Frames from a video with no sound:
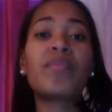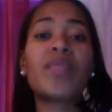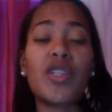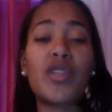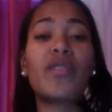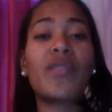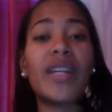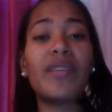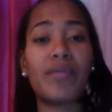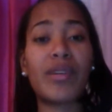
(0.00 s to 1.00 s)
you're
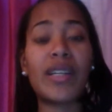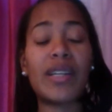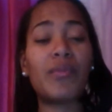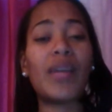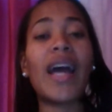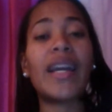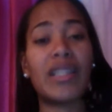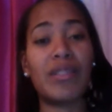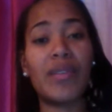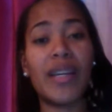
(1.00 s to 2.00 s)
ready for what I
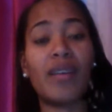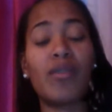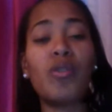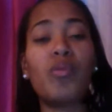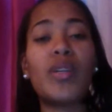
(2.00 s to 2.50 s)
can do now.